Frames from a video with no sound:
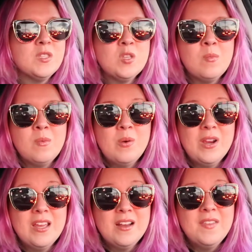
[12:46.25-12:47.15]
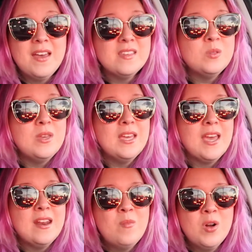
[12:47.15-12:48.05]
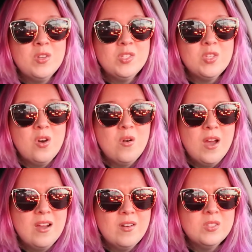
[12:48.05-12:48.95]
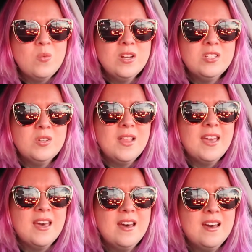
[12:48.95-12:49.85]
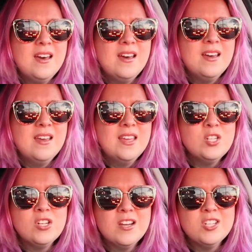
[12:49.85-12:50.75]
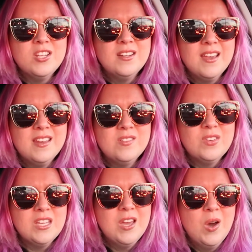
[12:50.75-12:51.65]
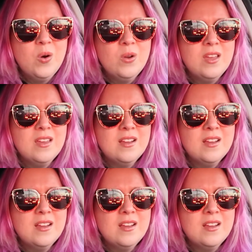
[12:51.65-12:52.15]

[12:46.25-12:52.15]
So I'm gonna be working on that this week and I'm also, I also wanna do like a introduction kind of video.